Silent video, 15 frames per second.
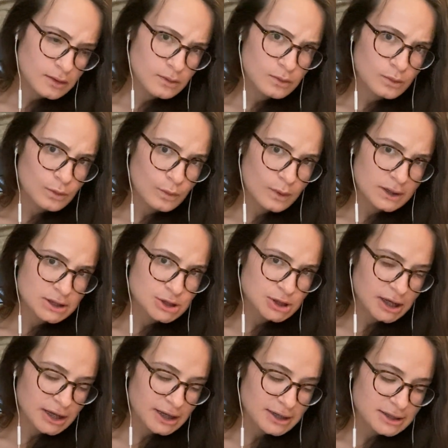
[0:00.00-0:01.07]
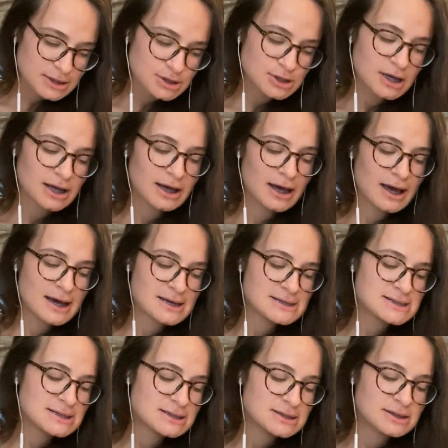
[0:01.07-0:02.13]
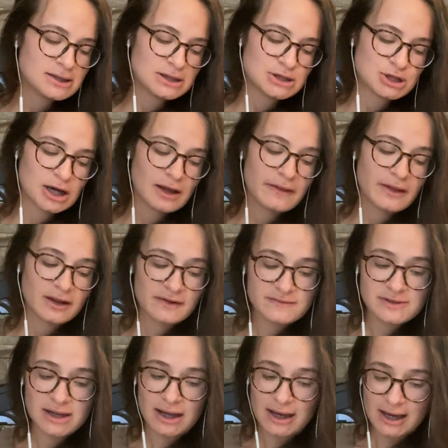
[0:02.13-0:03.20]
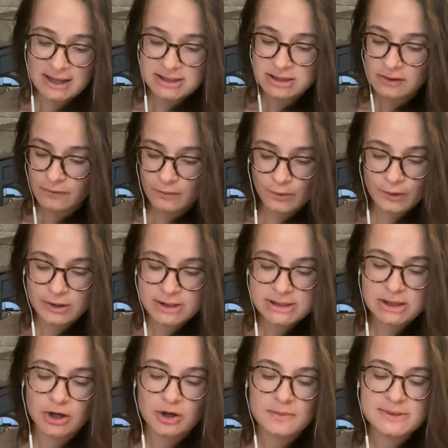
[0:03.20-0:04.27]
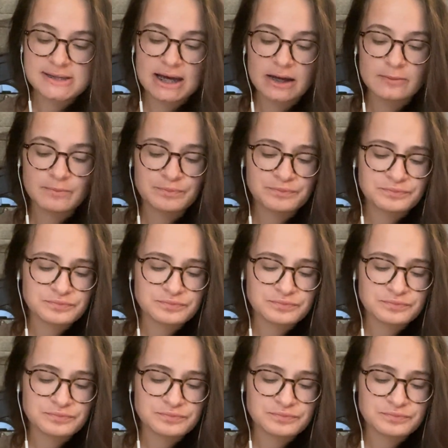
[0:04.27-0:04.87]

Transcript: What giant? Jack asked. The giant that lived in the castle, of course, the harp said.